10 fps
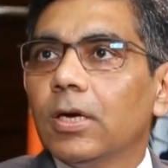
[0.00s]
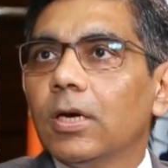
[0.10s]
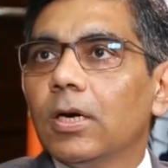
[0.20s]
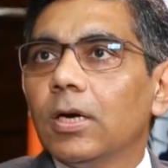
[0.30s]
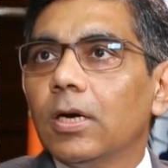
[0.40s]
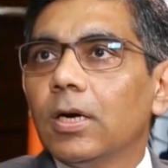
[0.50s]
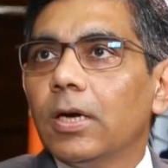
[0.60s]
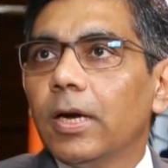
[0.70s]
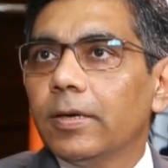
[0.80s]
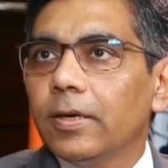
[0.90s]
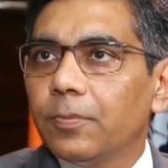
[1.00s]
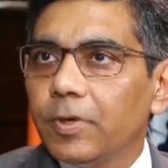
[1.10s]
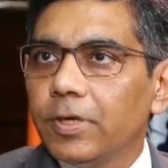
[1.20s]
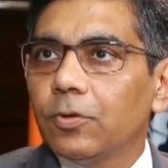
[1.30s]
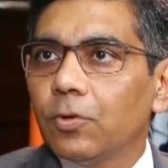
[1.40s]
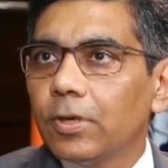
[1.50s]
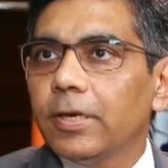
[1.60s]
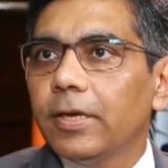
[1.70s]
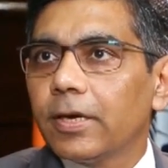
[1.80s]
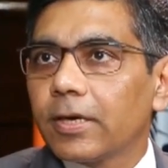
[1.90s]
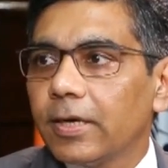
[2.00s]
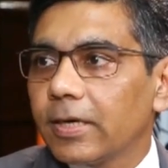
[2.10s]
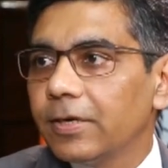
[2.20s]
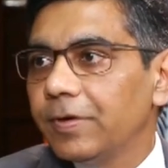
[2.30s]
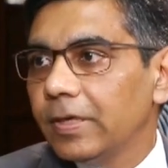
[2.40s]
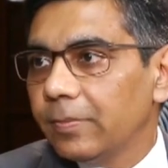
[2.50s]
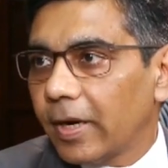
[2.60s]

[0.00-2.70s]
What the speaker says: and pretty good air connectivity,